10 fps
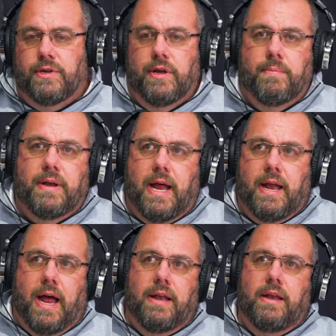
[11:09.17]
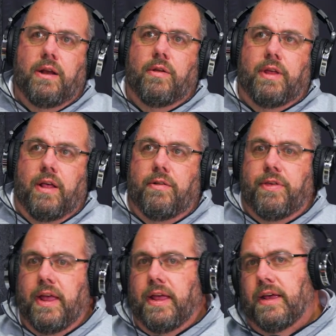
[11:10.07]
was good. But I the other
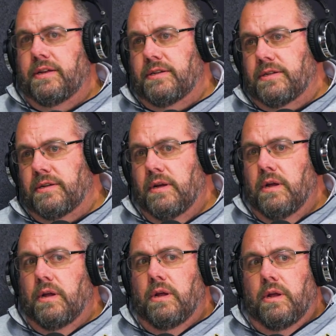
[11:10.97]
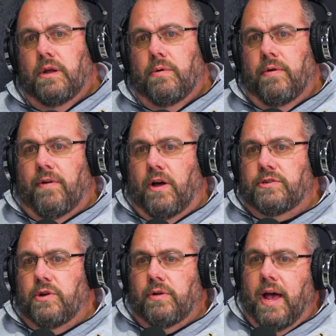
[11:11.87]
thing is we've
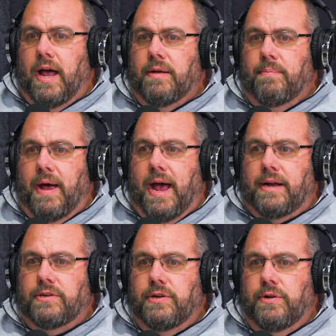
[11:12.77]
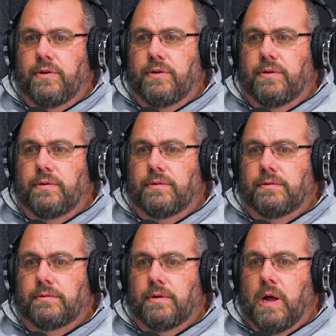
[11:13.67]
also gotten back to,
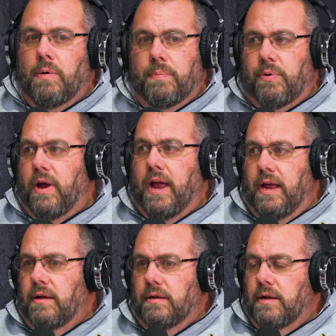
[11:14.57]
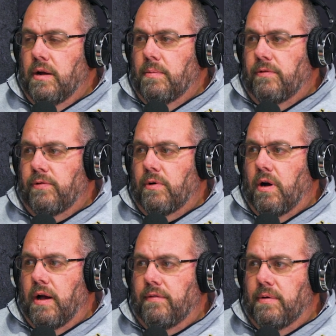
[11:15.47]
we pray, before
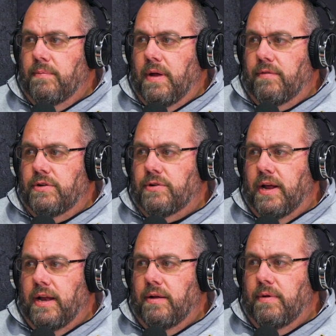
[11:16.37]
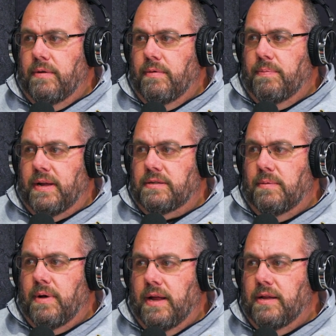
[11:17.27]
our every training. We pick
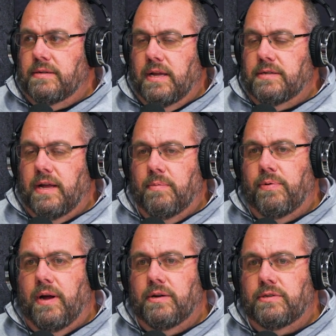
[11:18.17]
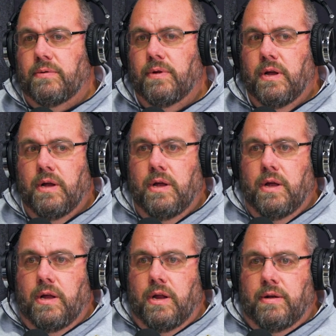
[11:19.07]
somebody and they say a prayer. So,
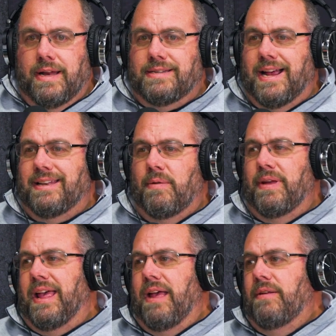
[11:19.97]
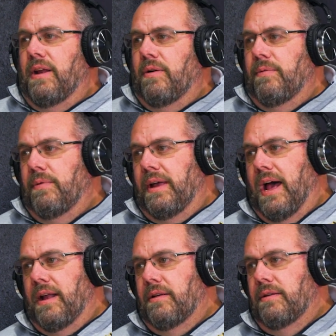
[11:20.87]
it's not that we
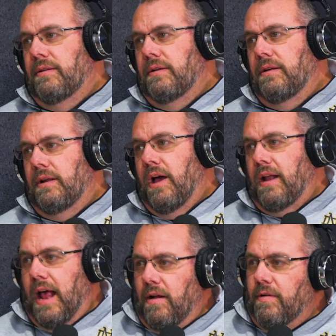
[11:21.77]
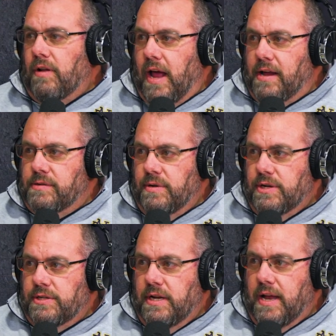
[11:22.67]
got out of our lives. We
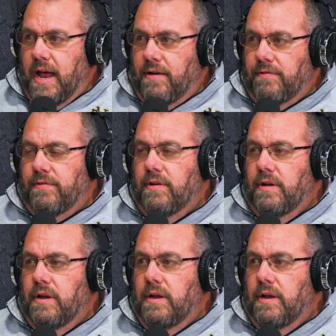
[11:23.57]
just didn't have,